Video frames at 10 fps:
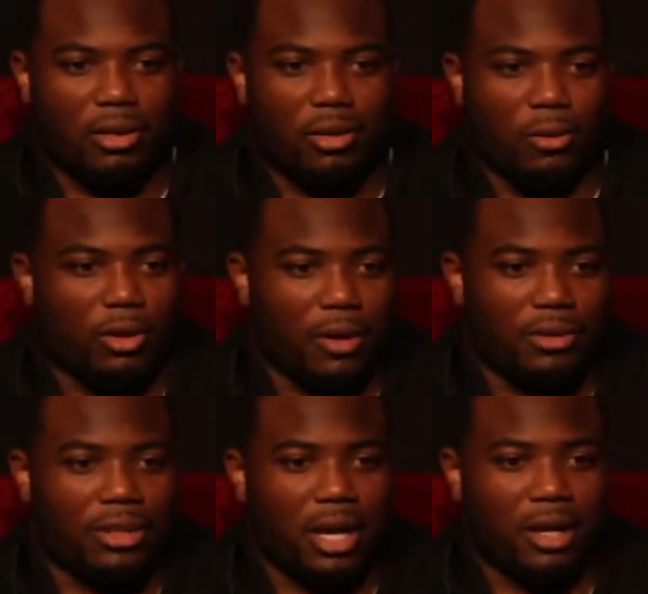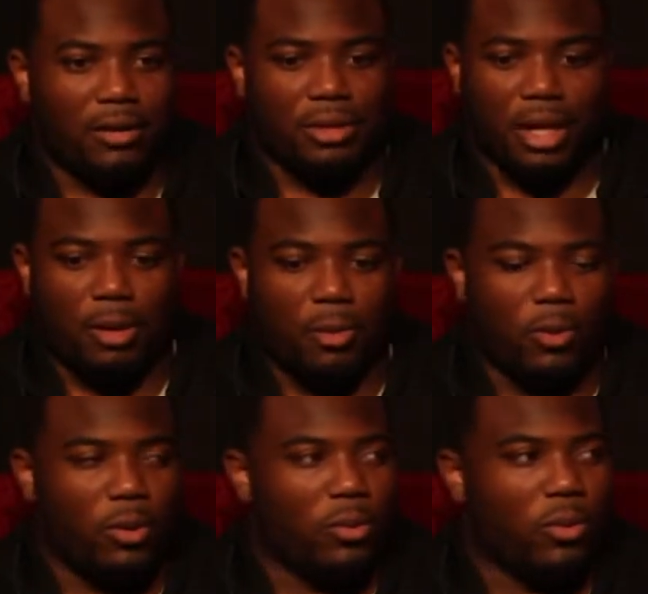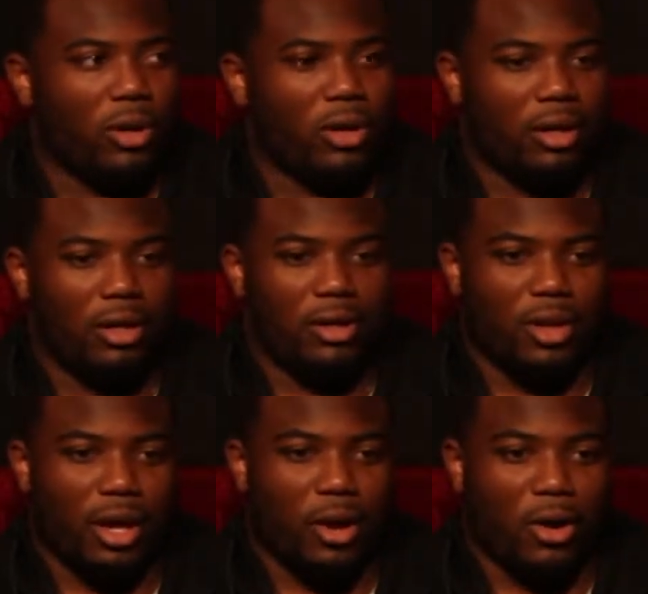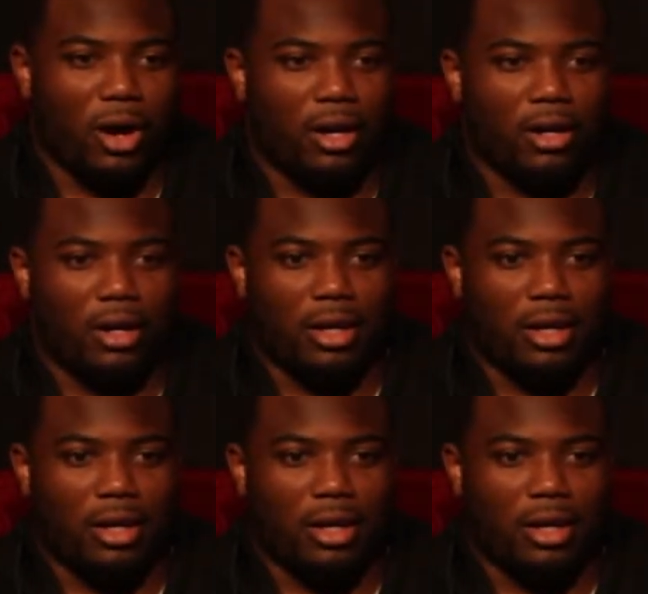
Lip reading: when I was tired, it was like, come on, one more. And then you're like, all right.